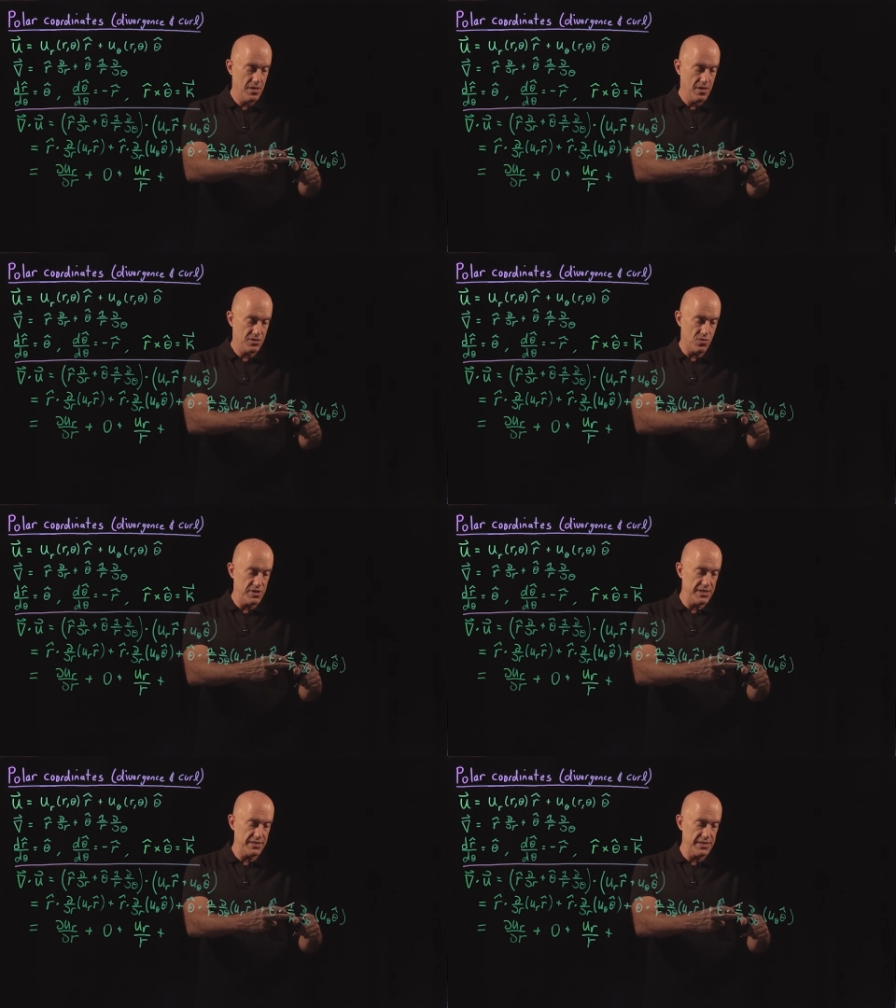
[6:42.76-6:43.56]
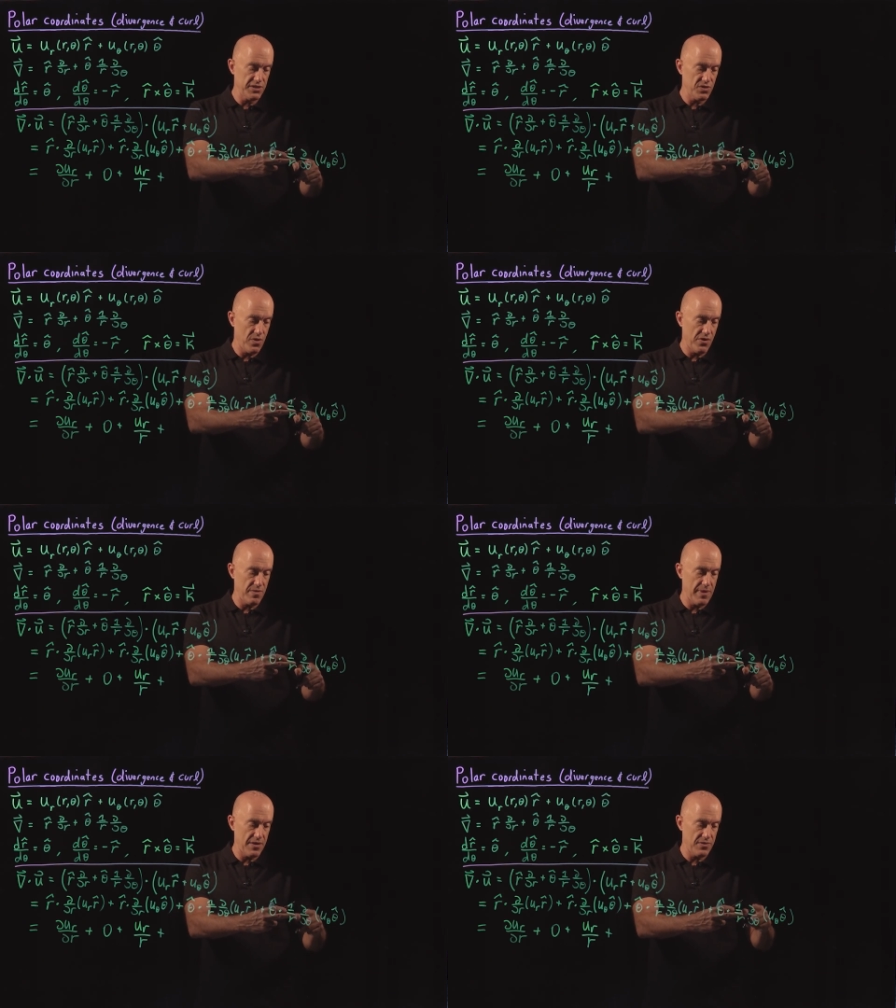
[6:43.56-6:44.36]
So we just need to worry
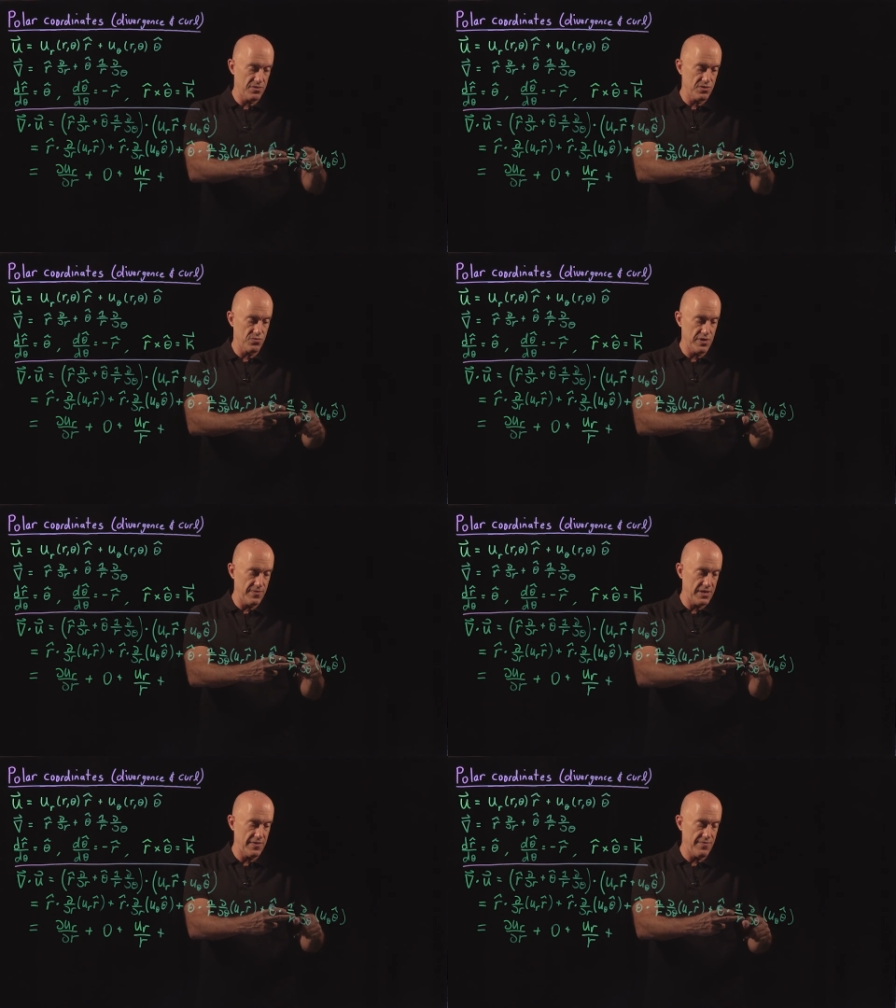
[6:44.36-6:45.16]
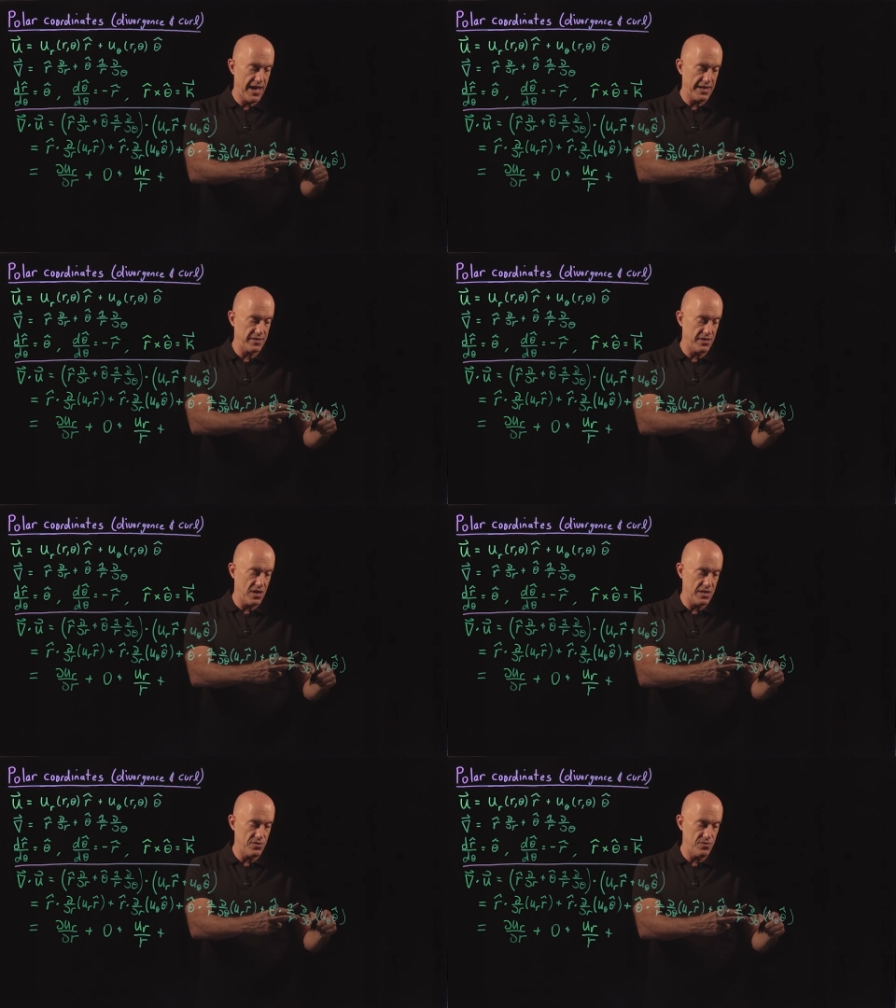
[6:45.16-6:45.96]
about the derivative acting
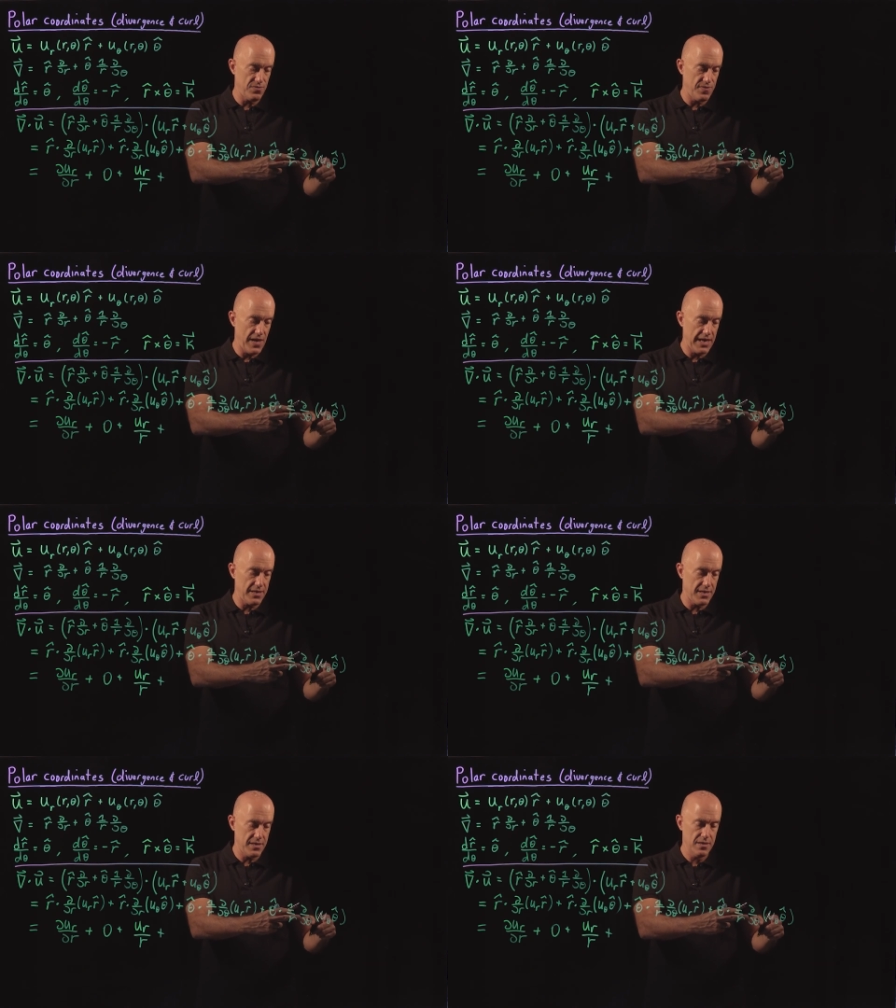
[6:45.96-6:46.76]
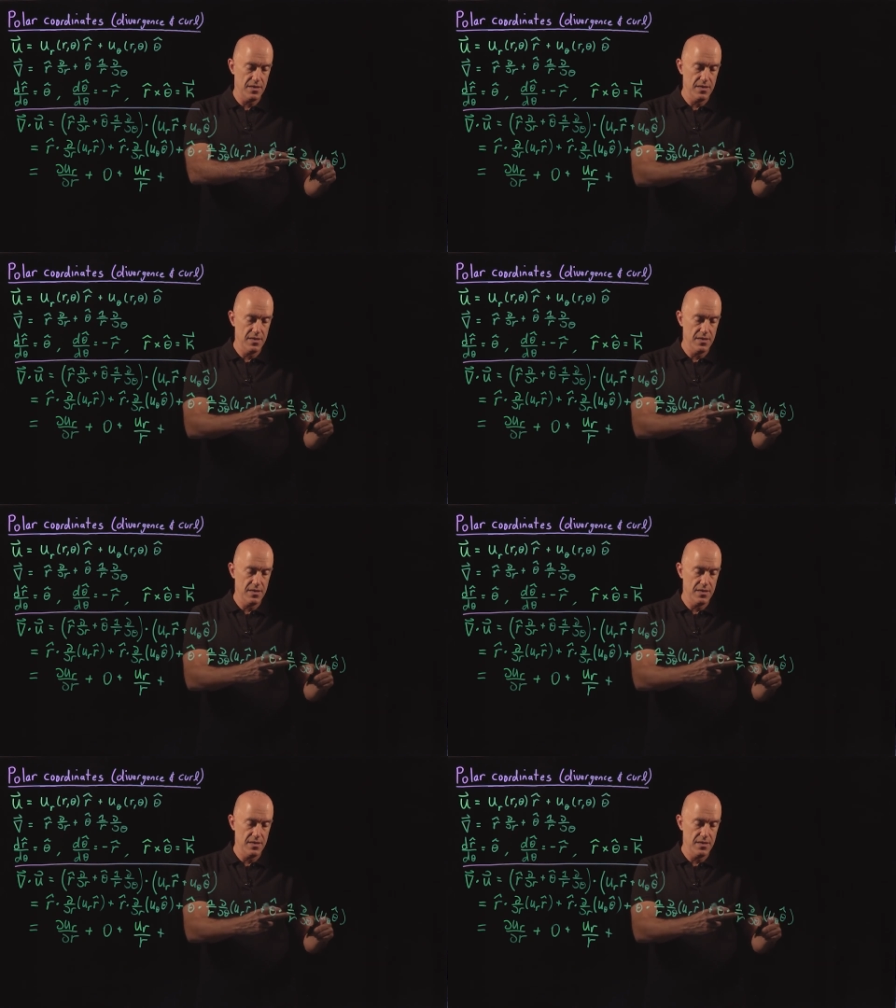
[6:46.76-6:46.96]
on u theta.